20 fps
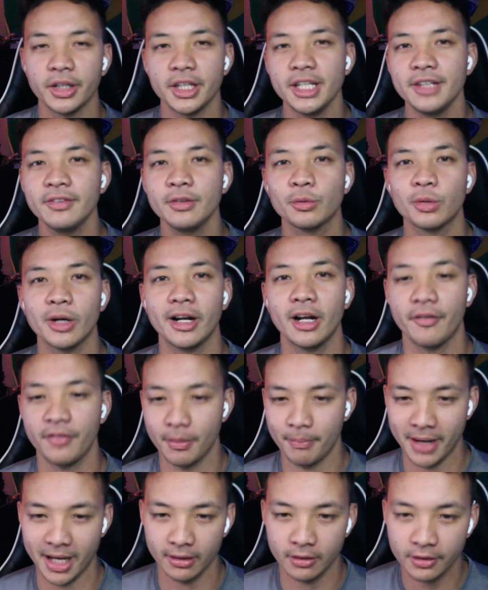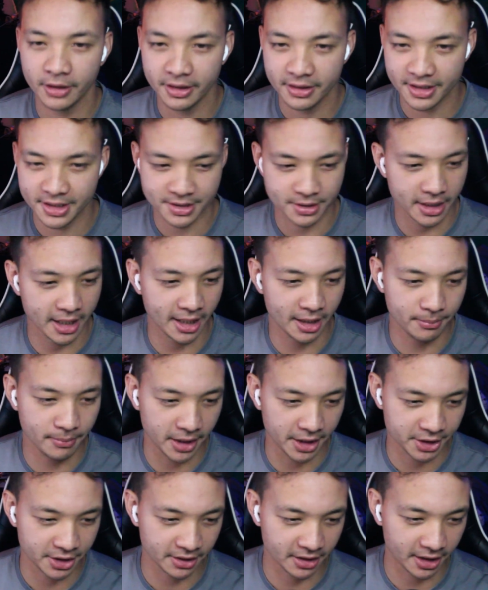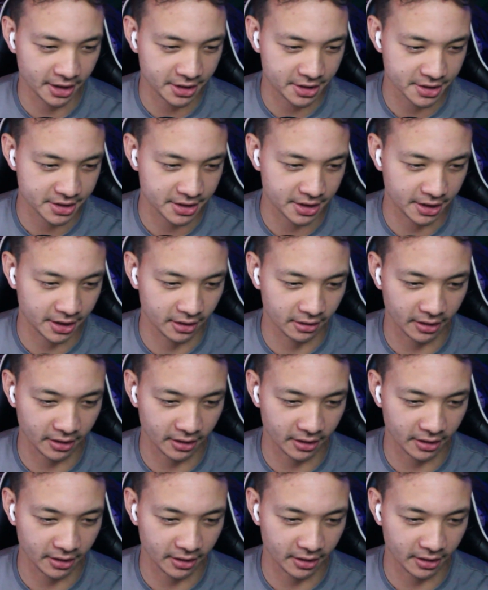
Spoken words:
even right off the bat, look at this animation that he just did here.